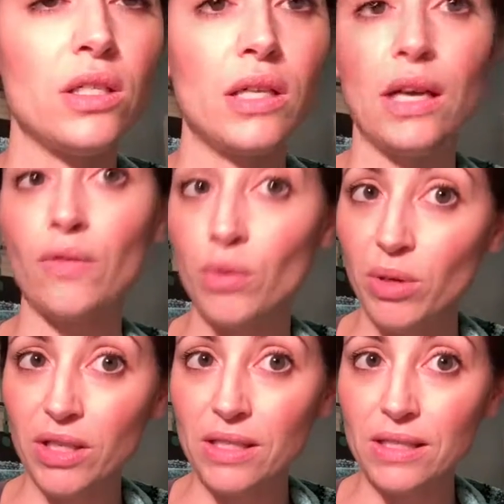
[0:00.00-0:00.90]
Not
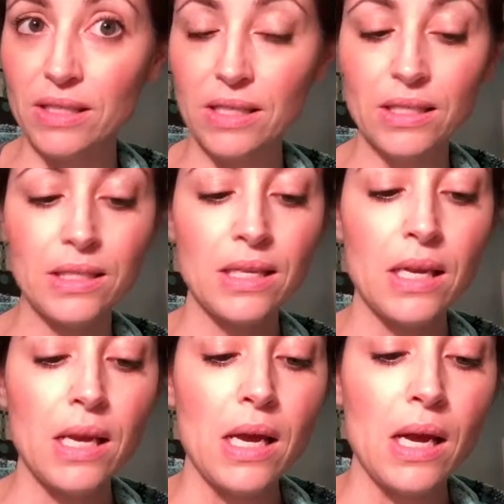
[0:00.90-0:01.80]
everybody does this,
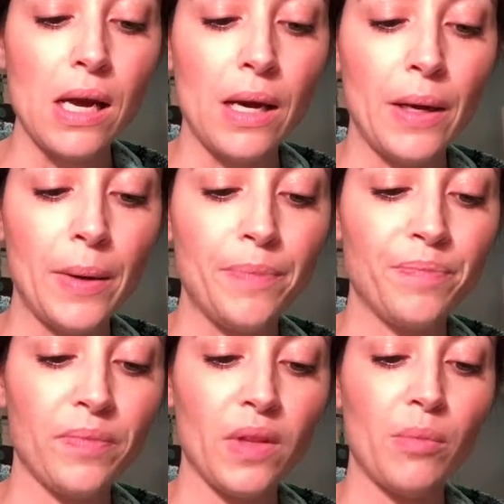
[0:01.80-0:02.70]

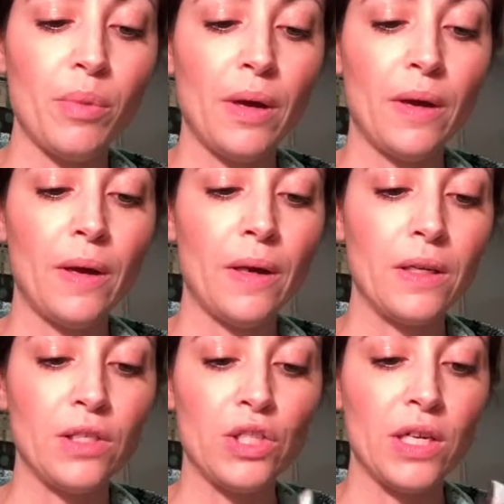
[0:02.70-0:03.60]
but
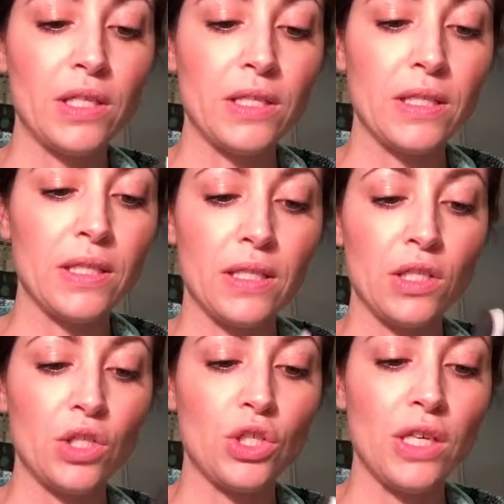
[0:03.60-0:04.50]
just
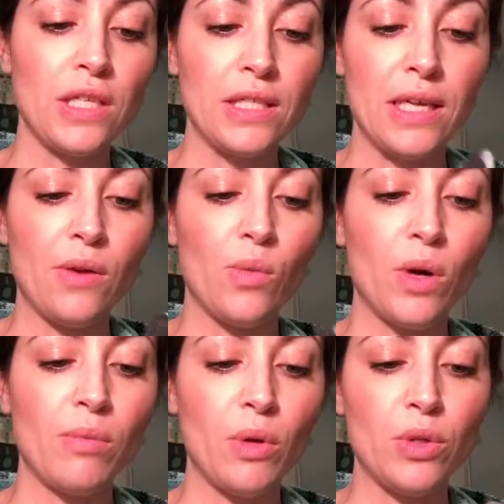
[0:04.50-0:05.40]
straight
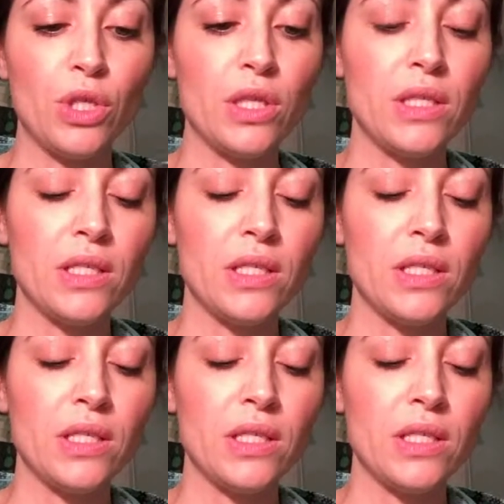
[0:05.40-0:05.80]
downward motion.